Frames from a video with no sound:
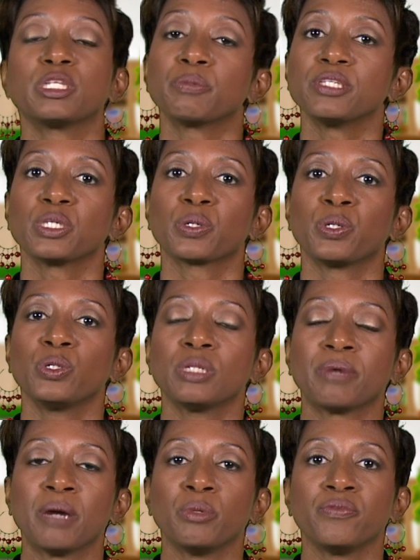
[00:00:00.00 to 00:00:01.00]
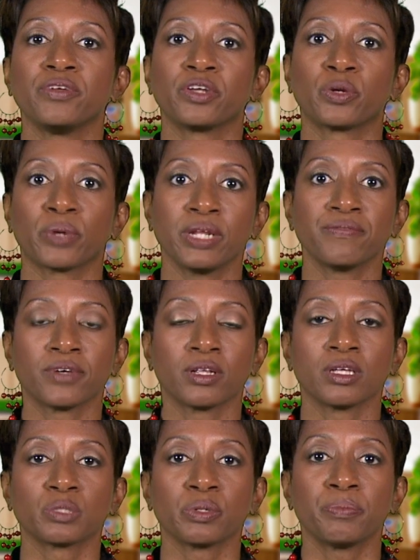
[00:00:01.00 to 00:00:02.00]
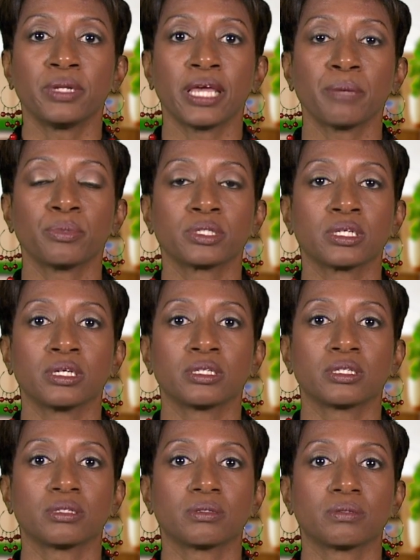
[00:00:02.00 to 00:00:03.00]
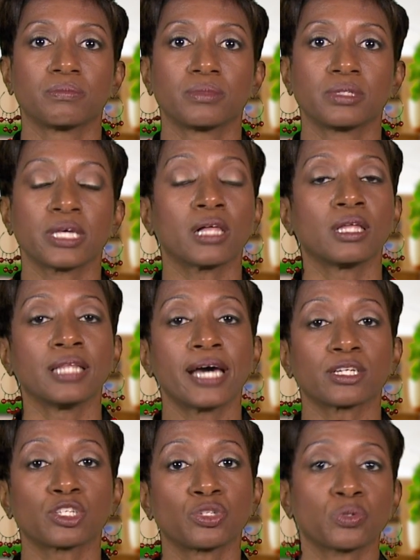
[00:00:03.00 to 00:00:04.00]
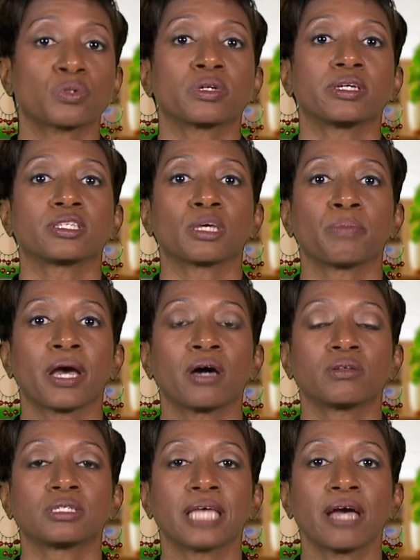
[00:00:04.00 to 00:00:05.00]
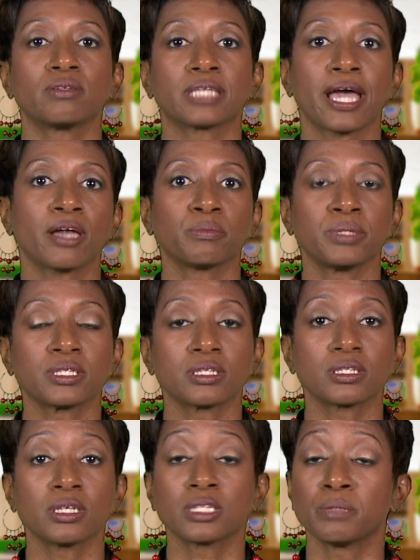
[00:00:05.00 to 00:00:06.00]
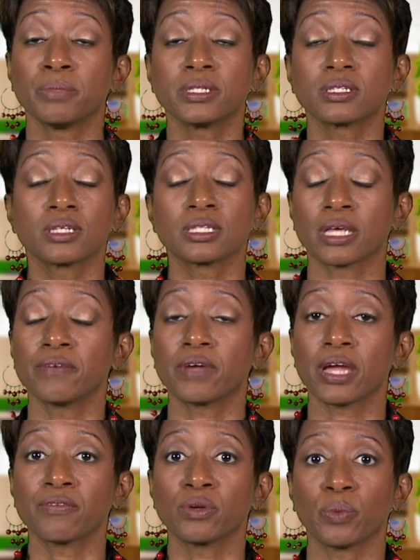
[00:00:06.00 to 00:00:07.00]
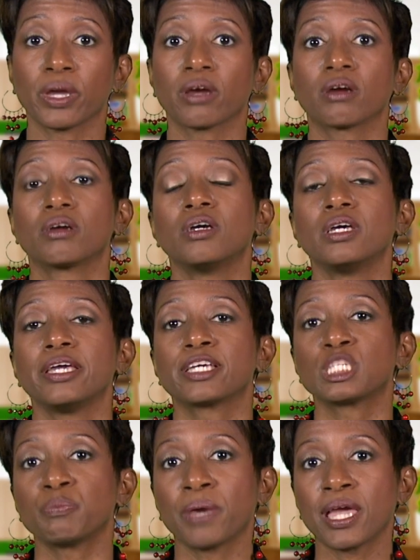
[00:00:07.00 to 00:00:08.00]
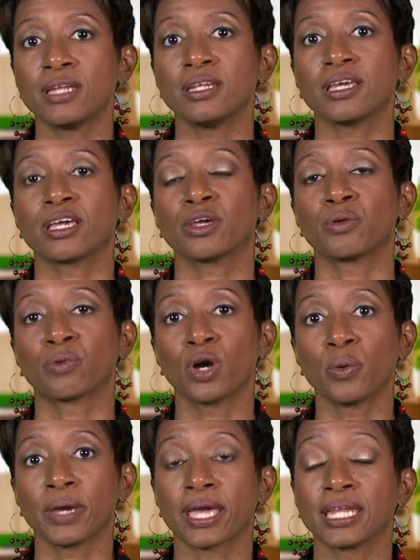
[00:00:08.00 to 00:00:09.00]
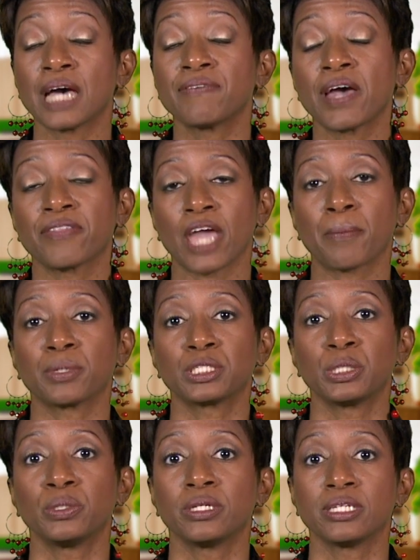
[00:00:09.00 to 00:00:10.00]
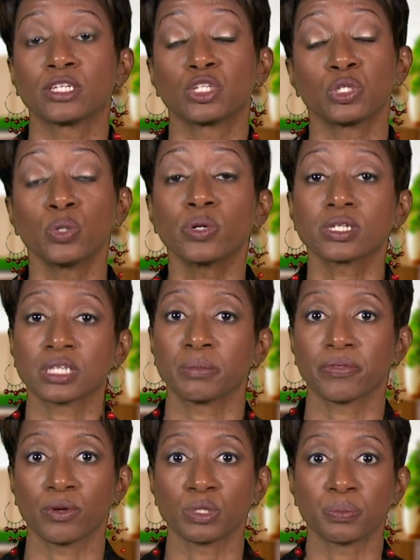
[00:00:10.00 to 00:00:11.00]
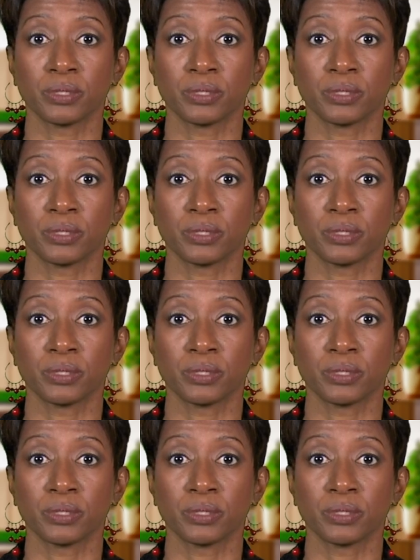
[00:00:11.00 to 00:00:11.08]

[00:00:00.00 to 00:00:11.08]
What's been so cool about moving to Greenville is we've been able to tell a lot of stories about downtown businesses and businesses everywhere expanding and growing, and I've had the opportunity to tour some of those